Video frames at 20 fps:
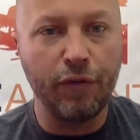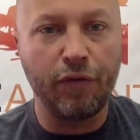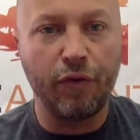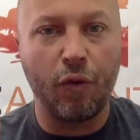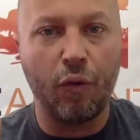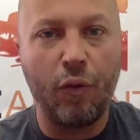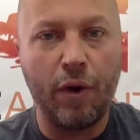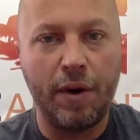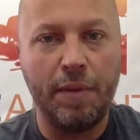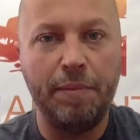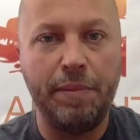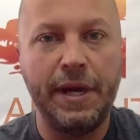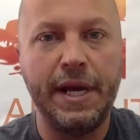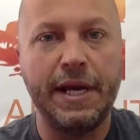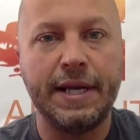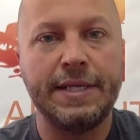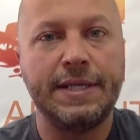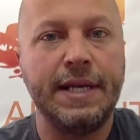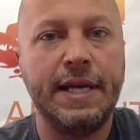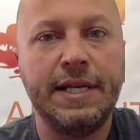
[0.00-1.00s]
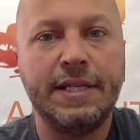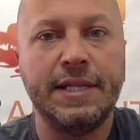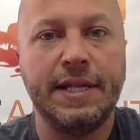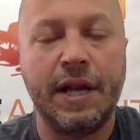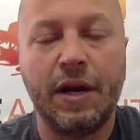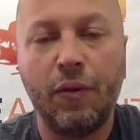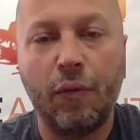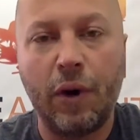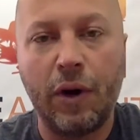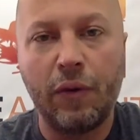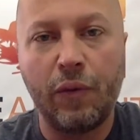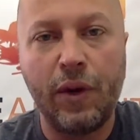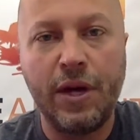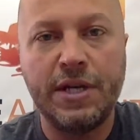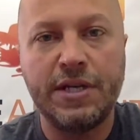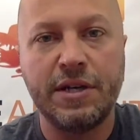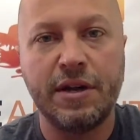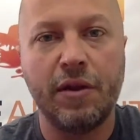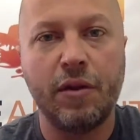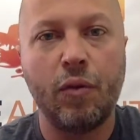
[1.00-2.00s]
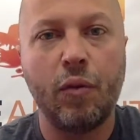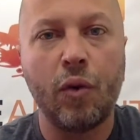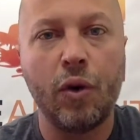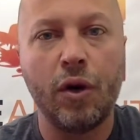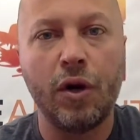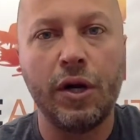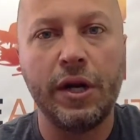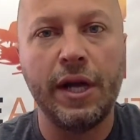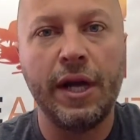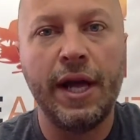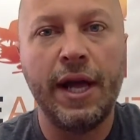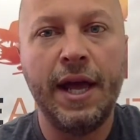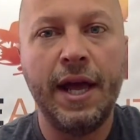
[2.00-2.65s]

for one peak season in one region of the world.